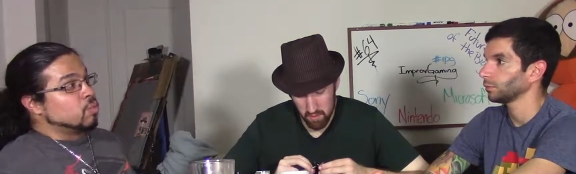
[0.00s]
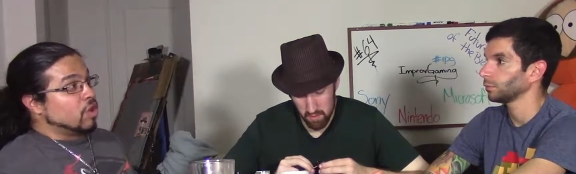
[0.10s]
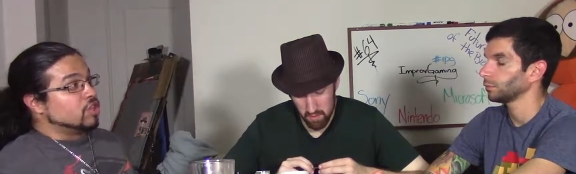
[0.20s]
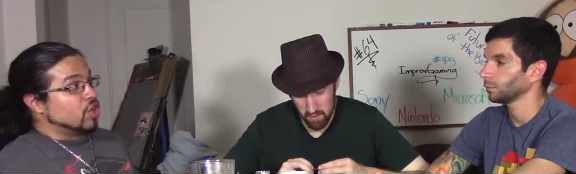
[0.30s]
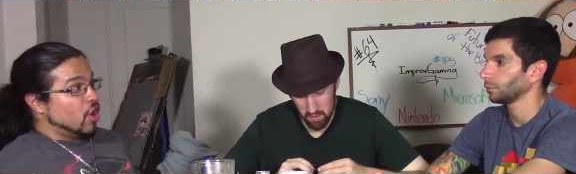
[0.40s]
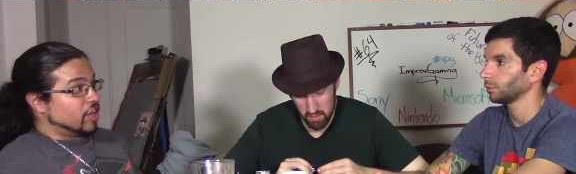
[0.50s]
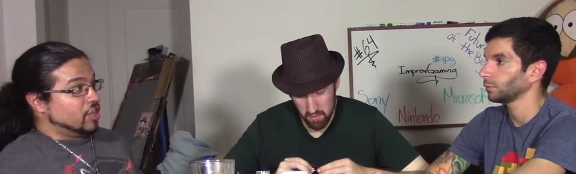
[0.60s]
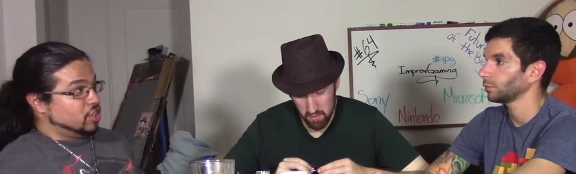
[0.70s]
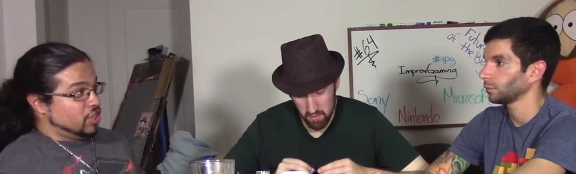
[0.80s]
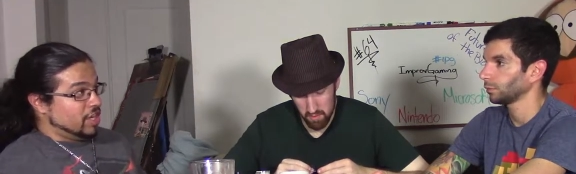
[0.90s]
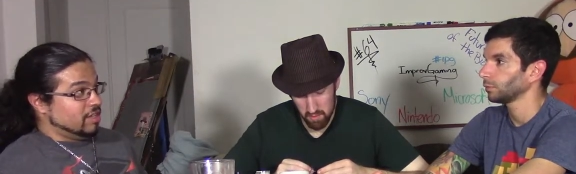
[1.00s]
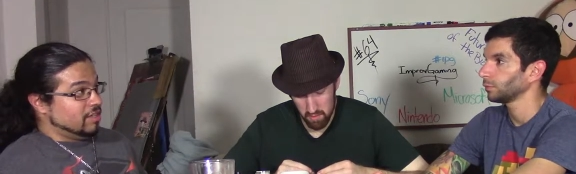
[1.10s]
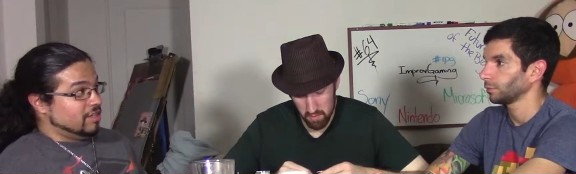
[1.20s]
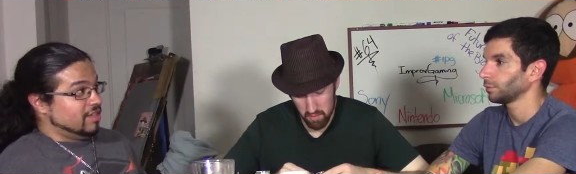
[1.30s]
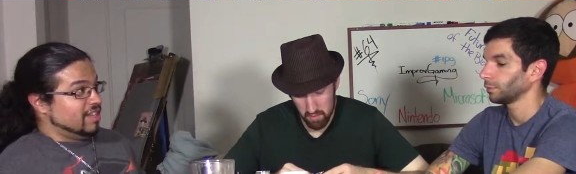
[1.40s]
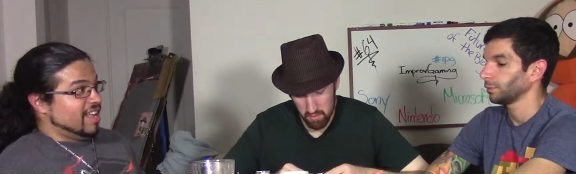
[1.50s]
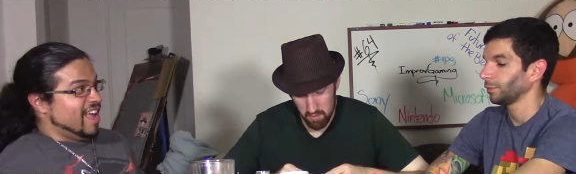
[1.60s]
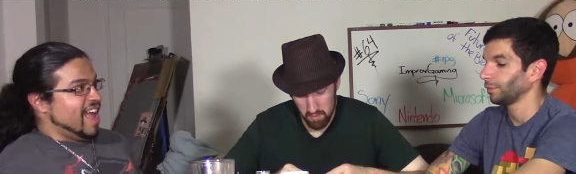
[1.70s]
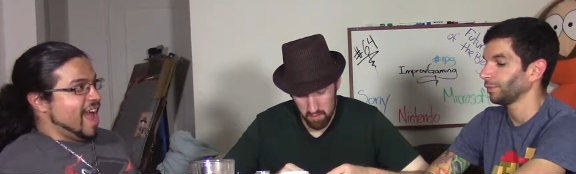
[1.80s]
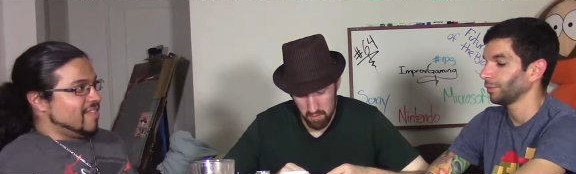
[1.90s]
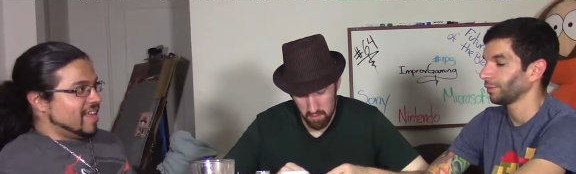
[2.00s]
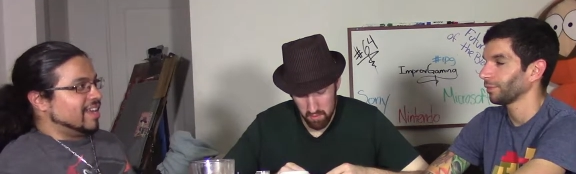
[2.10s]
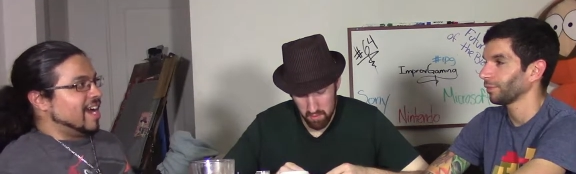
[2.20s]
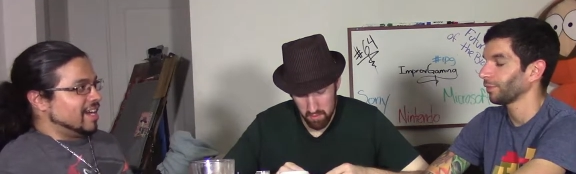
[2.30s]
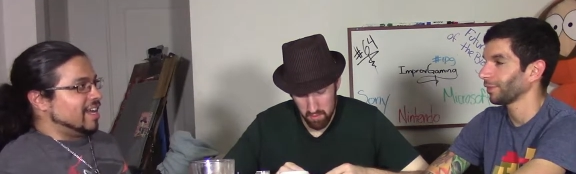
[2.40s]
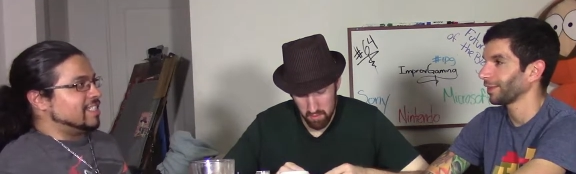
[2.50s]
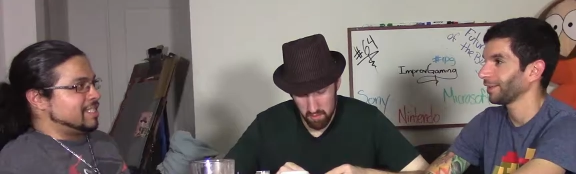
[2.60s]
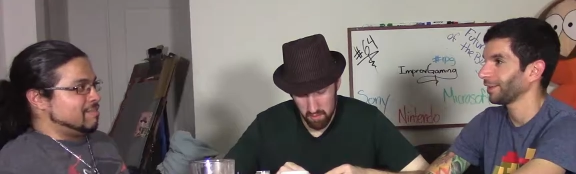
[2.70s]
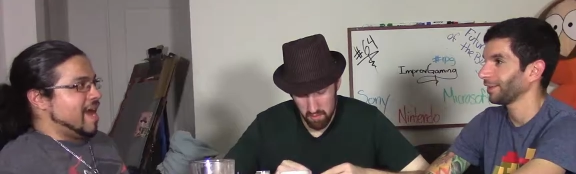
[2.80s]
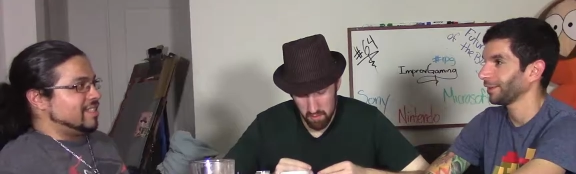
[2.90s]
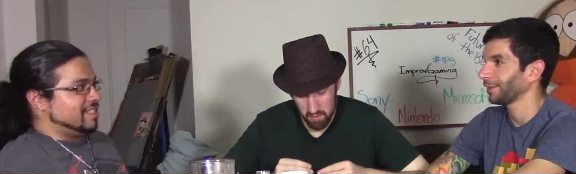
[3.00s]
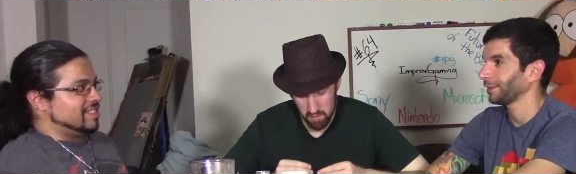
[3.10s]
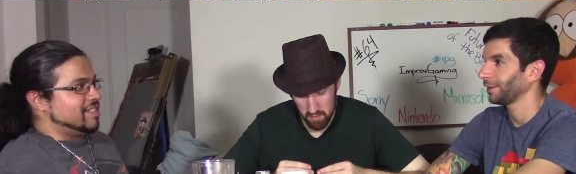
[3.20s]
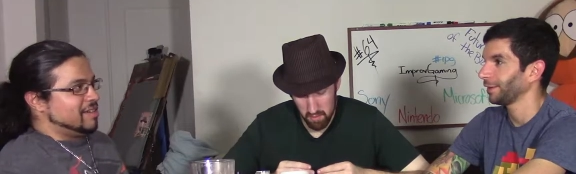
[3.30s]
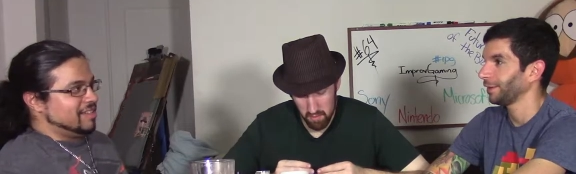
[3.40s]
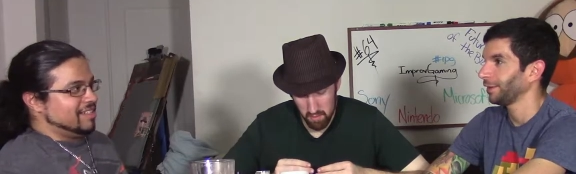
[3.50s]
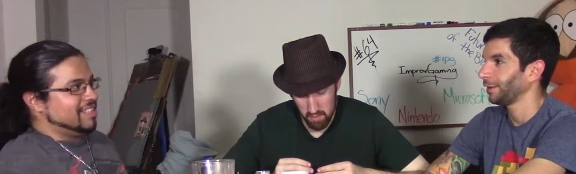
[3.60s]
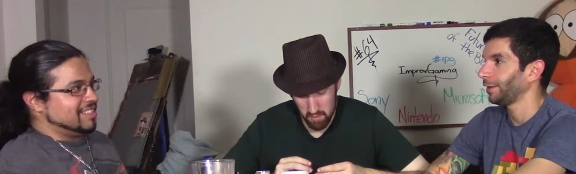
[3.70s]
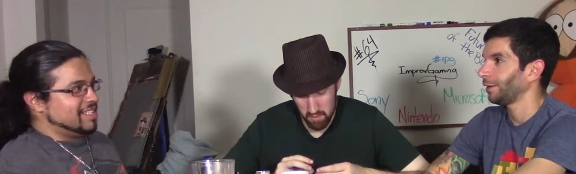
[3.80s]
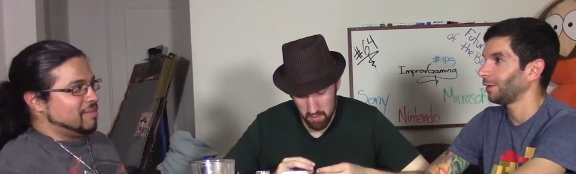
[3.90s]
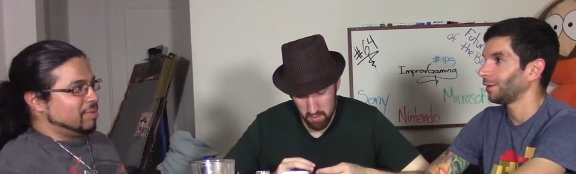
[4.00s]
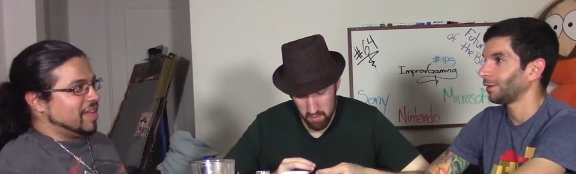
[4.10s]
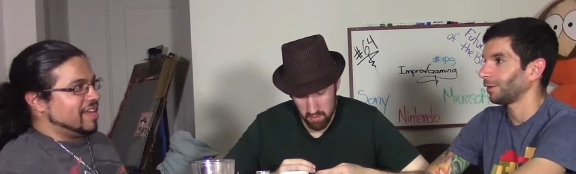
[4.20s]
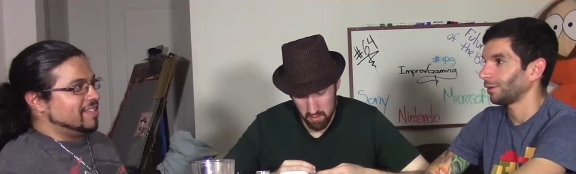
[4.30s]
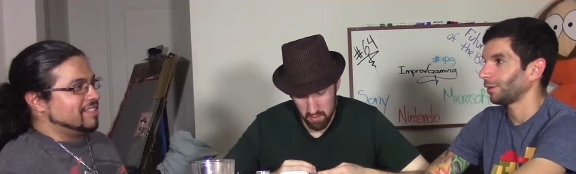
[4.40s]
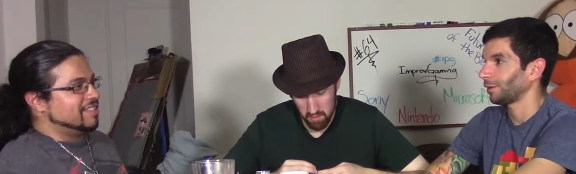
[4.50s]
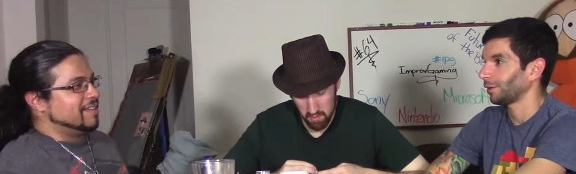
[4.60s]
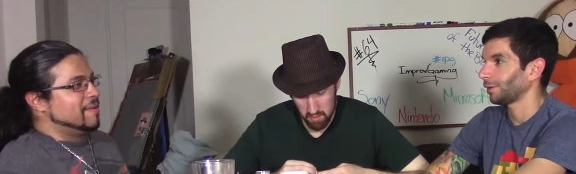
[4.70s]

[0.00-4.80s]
Speaker 1: were talking shit and then kind of got smacked into their into their place